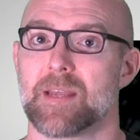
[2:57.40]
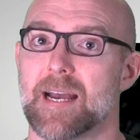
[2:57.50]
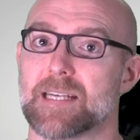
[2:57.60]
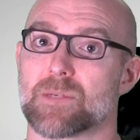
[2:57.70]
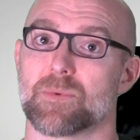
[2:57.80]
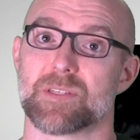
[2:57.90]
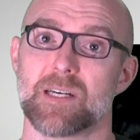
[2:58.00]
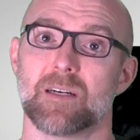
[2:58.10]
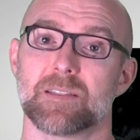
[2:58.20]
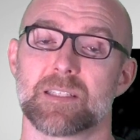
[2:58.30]
As a
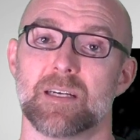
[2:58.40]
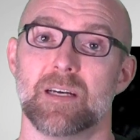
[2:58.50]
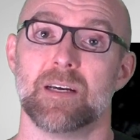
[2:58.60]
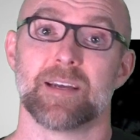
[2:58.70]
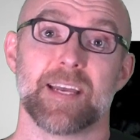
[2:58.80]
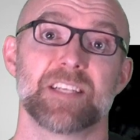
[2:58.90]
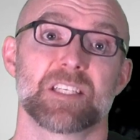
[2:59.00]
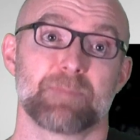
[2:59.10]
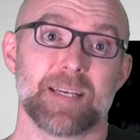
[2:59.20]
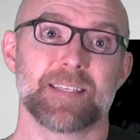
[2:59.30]
result, each
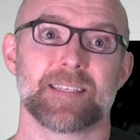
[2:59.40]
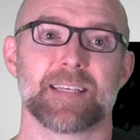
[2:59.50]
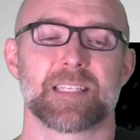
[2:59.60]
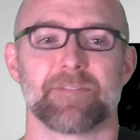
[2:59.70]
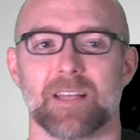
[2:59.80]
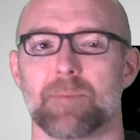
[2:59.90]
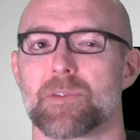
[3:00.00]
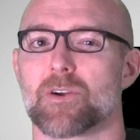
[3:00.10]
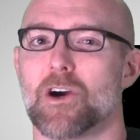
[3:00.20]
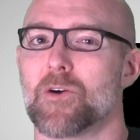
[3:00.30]
species has developed
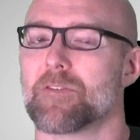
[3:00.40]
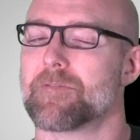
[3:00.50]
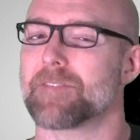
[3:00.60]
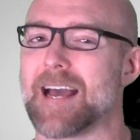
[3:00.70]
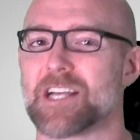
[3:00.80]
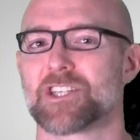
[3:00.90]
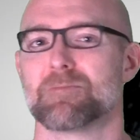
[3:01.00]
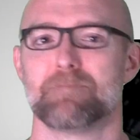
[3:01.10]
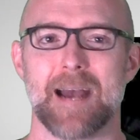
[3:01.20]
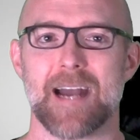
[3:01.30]
their own flash
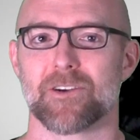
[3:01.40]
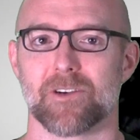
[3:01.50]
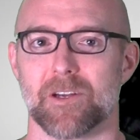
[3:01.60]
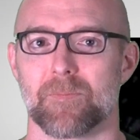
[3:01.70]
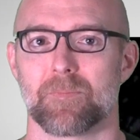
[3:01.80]
pattern.